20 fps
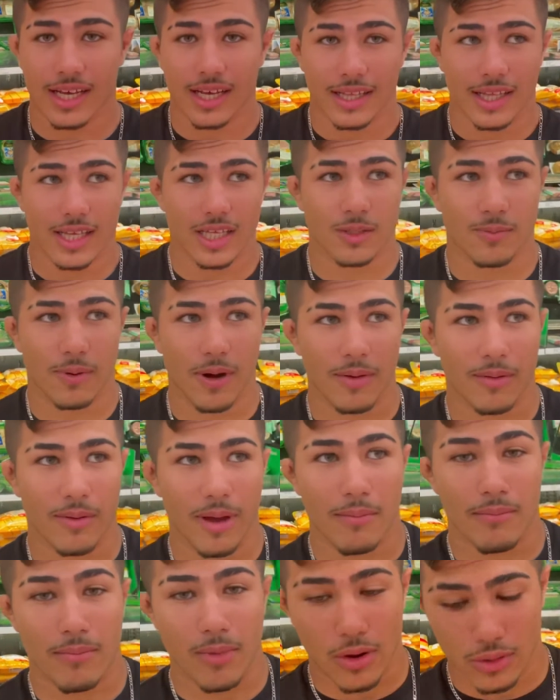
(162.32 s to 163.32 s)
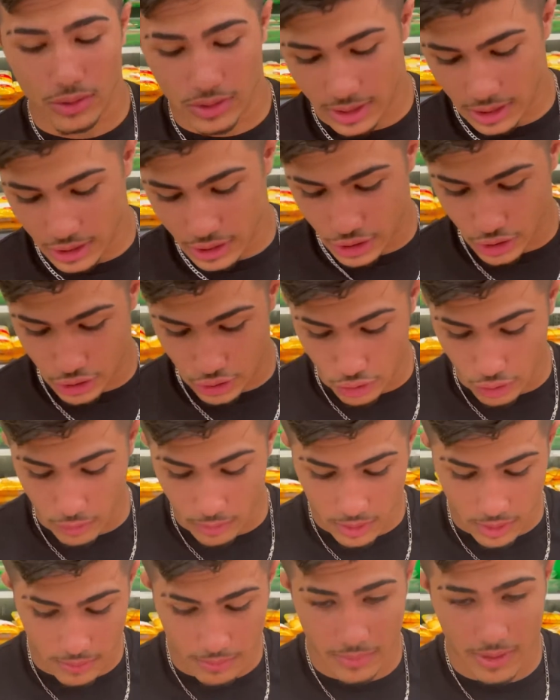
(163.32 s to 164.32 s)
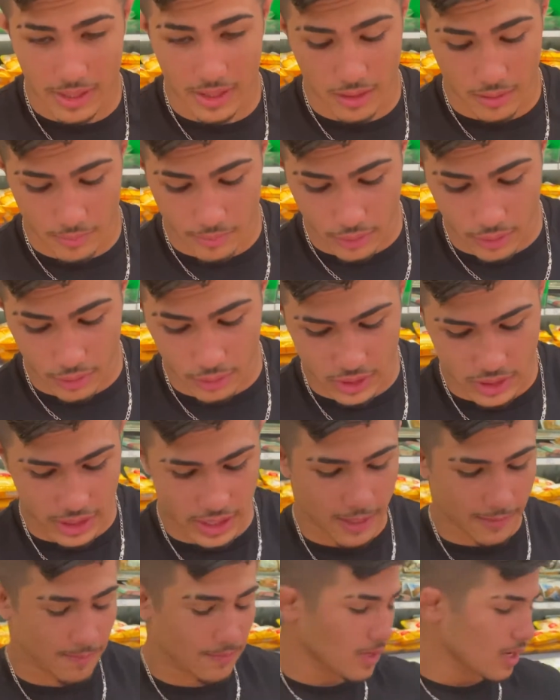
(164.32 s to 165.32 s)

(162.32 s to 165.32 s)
This is probably my most consumed meat protein.